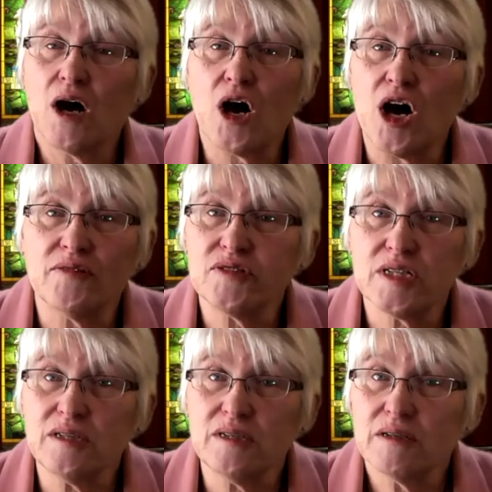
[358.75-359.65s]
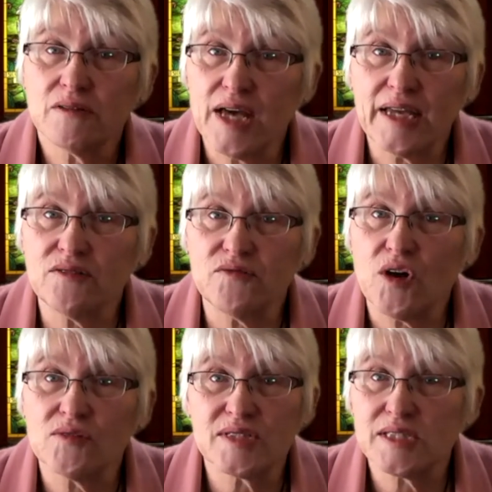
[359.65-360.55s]
Often, that
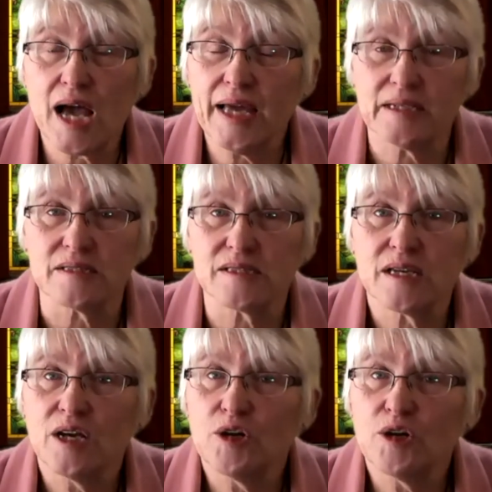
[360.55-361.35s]
involves silence,